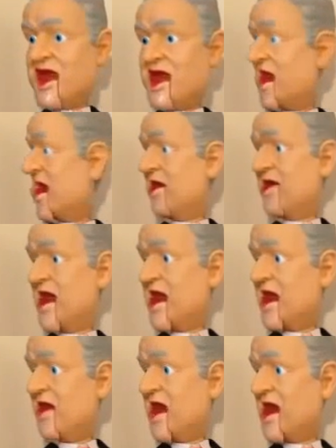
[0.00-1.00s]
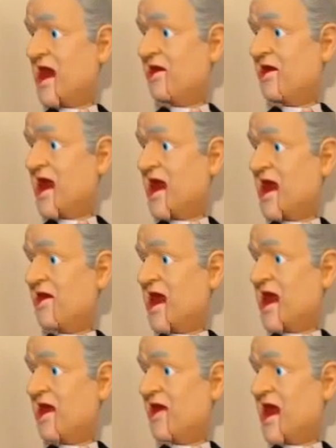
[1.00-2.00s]
Oh, last night she gave me a steak. It still
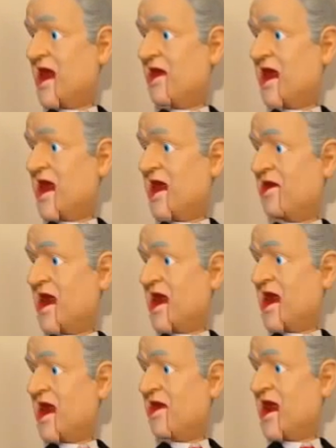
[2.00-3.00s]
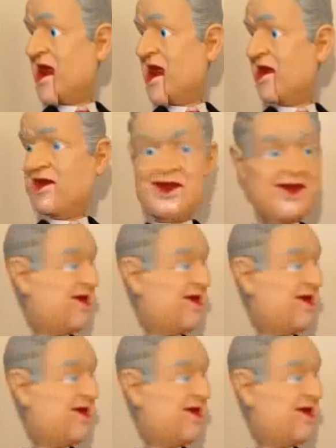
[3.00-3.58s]
had marks where the jockey was hitting it.